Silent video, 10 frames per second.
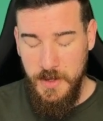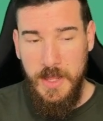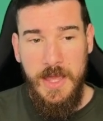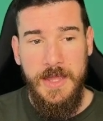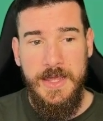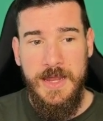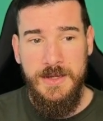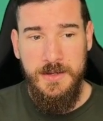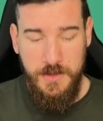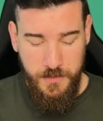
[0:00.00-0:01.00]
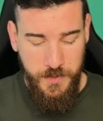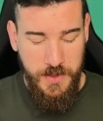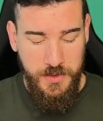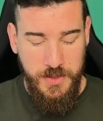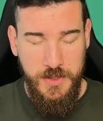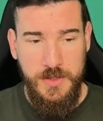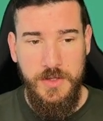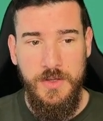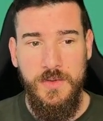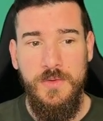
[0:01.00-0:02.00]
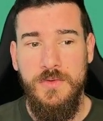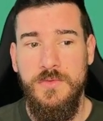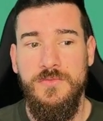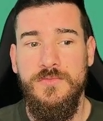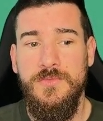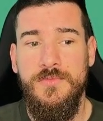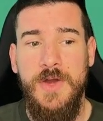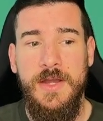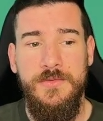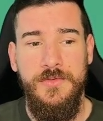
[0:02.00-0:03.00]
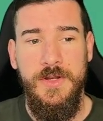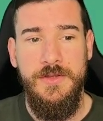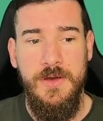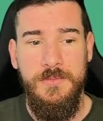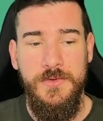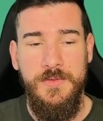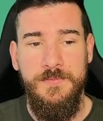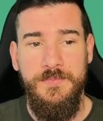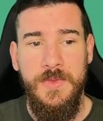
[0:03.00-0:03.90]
again, we could just do red, for example.